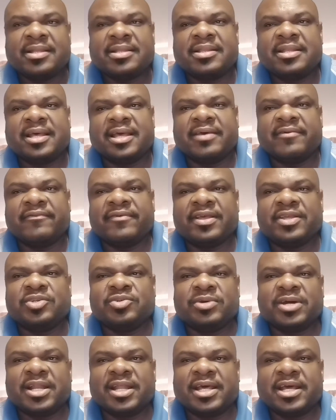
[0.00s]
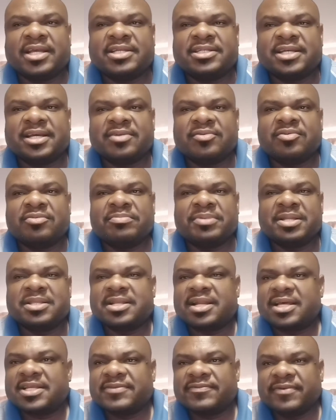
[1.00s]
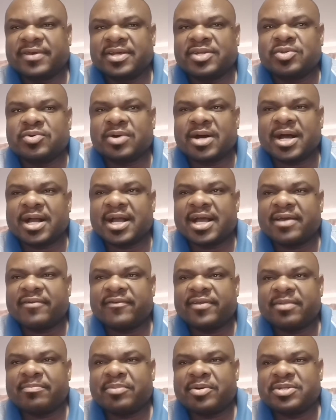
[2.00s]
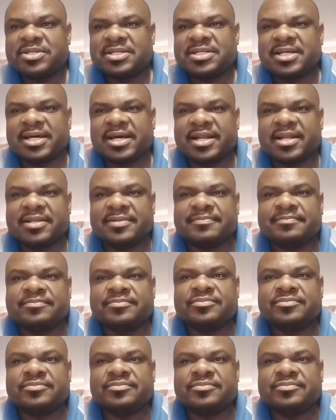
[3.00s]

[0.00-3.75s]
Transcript: the eventual action will be transferred to archive repository,